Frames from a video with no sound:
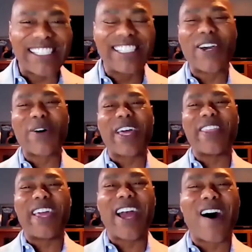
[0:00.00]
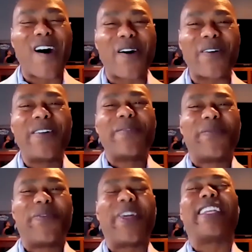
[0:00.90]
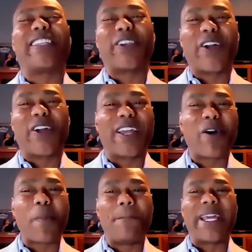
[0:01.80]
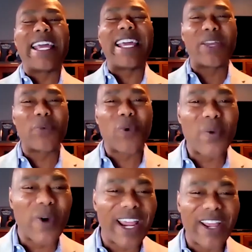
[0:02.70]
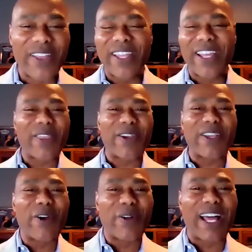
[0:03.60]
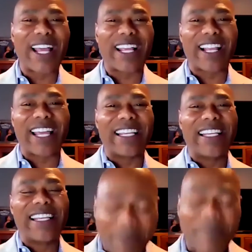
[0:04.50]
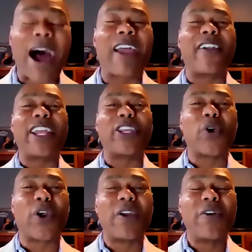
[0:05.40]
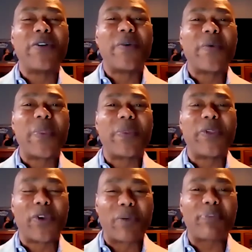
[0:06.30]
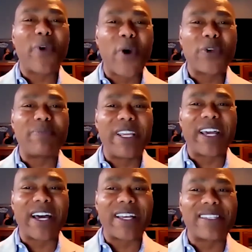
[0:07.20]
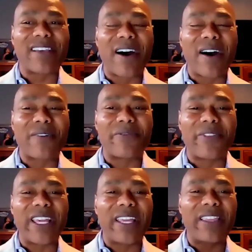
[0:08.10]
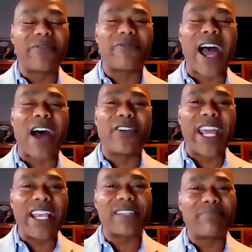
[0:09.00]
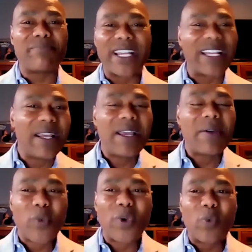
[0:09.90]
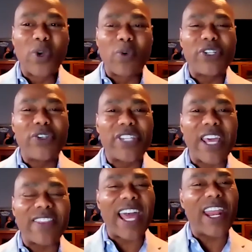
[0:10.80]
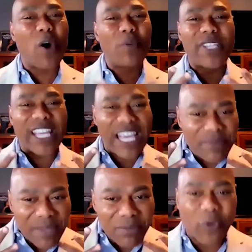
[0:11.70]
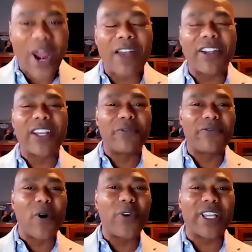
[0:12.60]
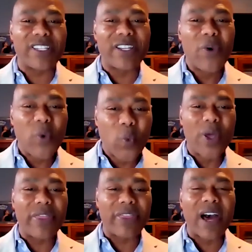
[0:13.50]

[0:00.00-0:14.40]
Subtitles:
They all think that they're going to go big in one way or the other. Like admiring your approach because of the foundation. But would you say that helps keep them grounded and focused with